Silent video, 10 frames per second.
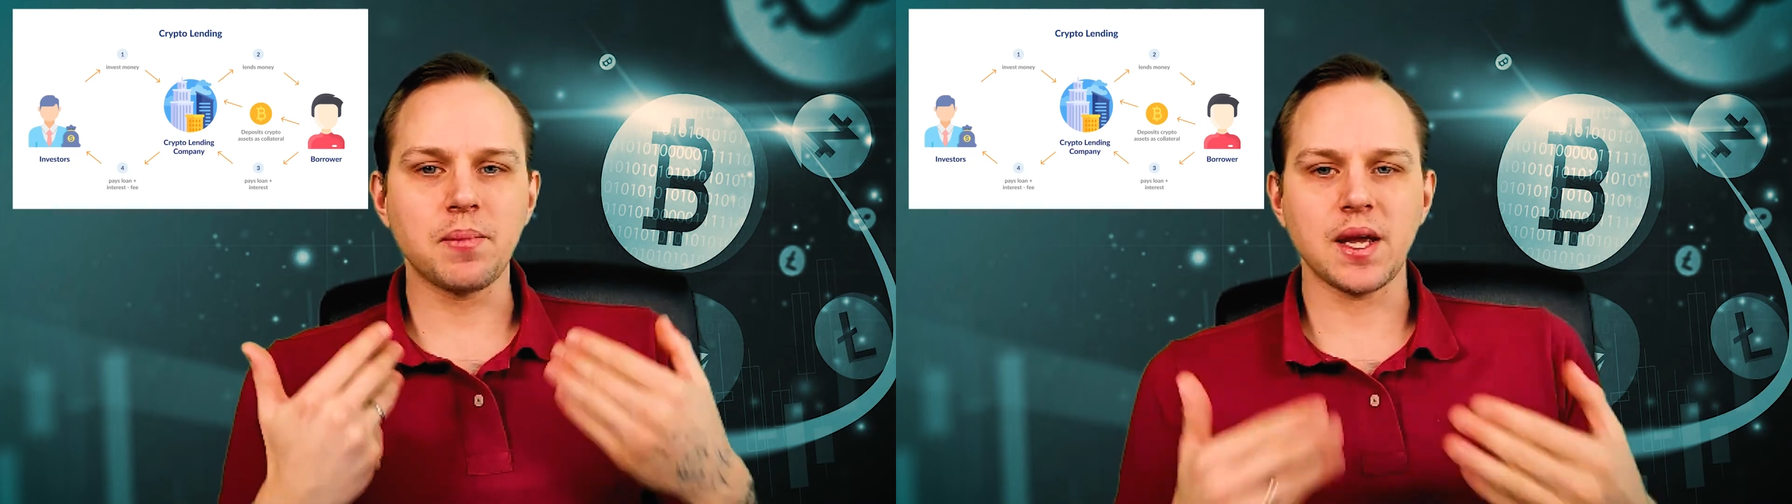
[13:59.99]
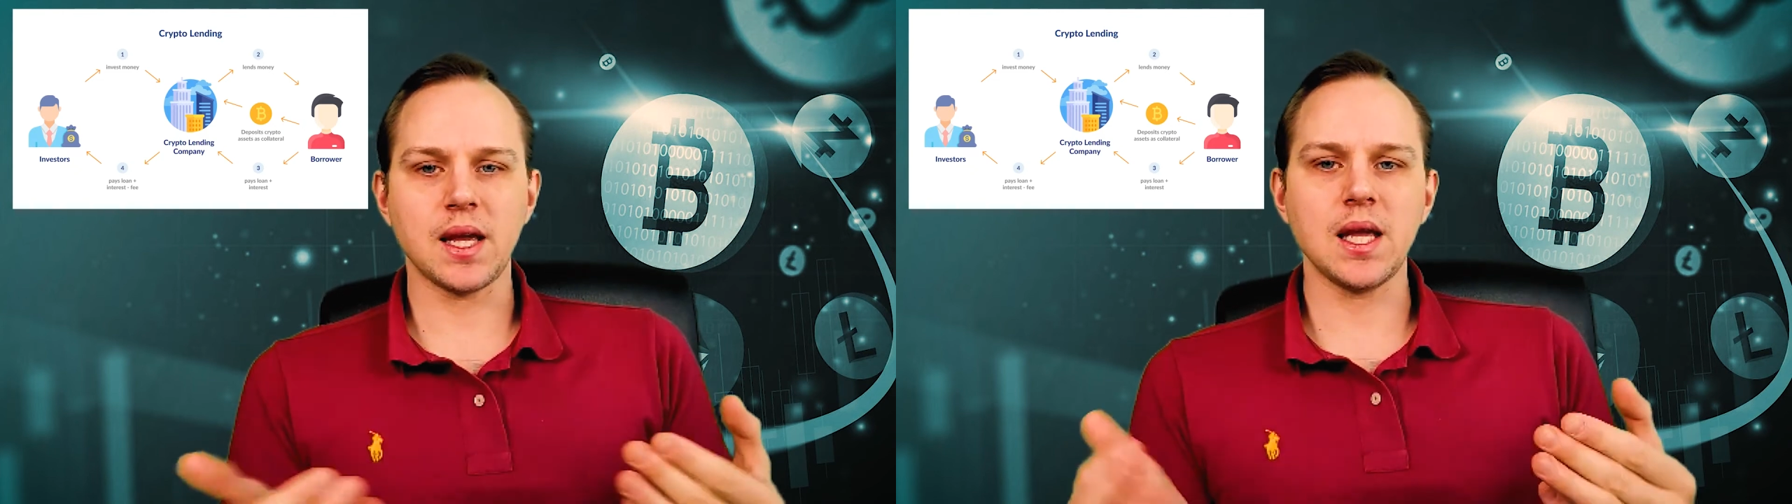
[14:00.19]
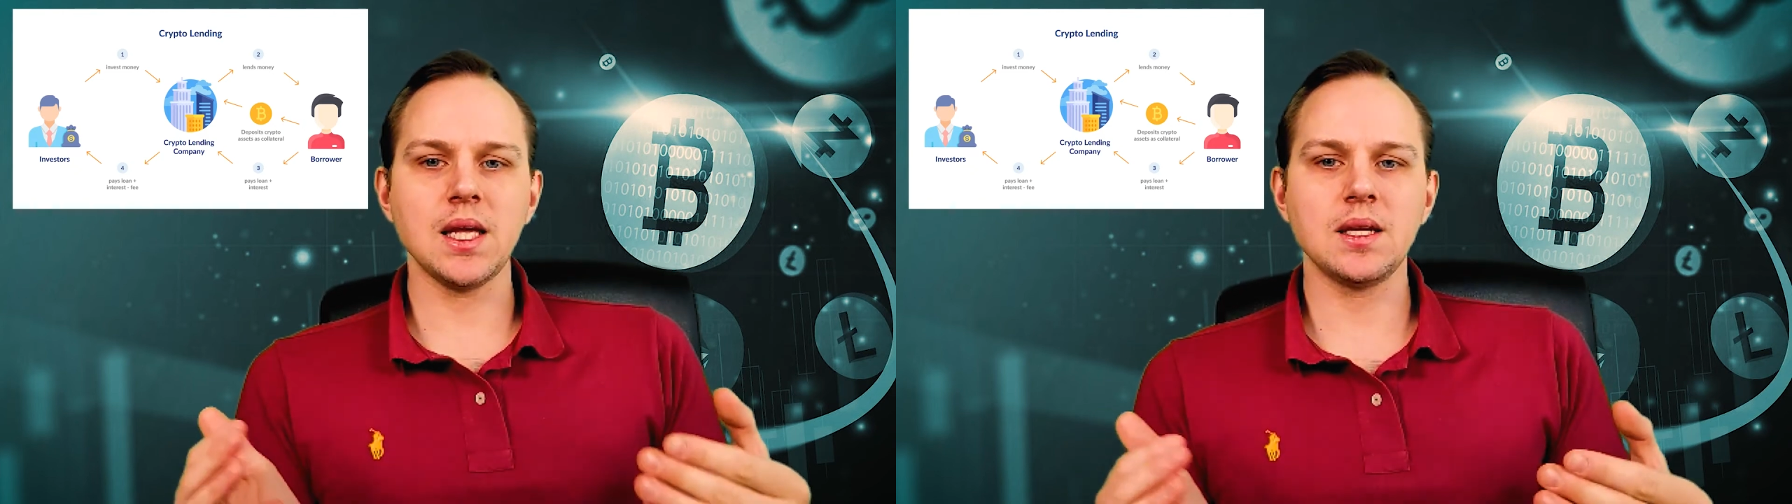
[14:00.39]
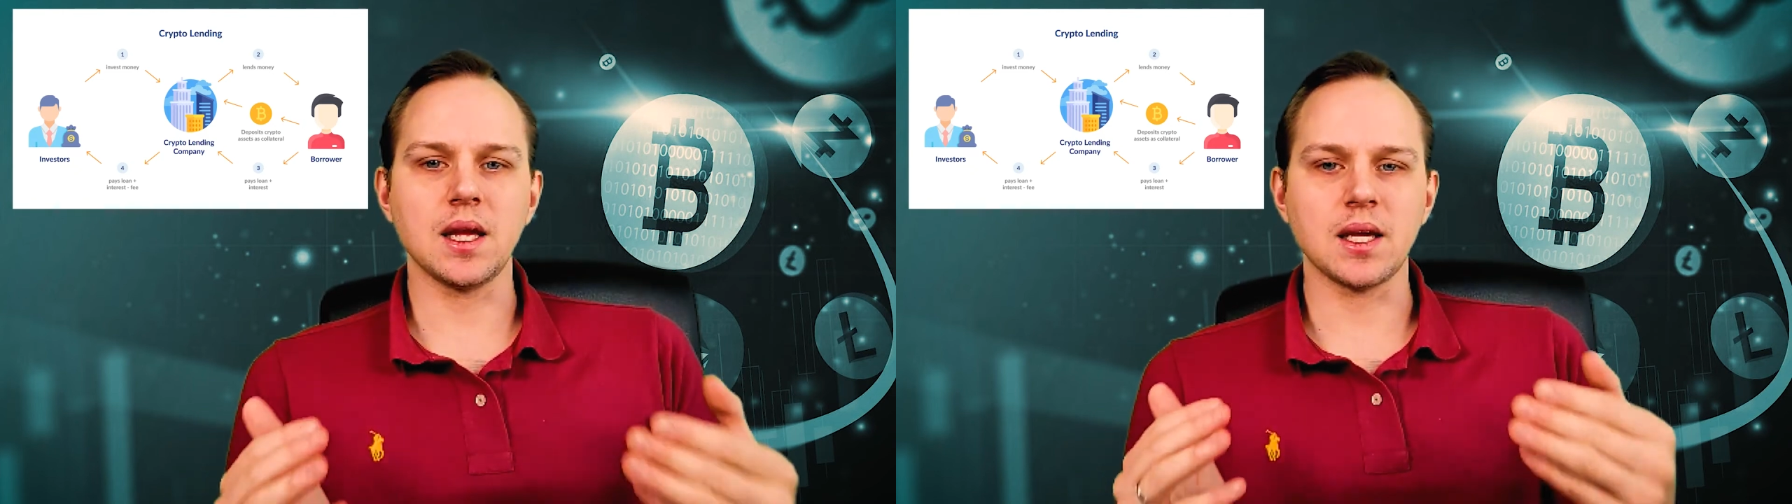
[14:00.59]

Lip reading: pay the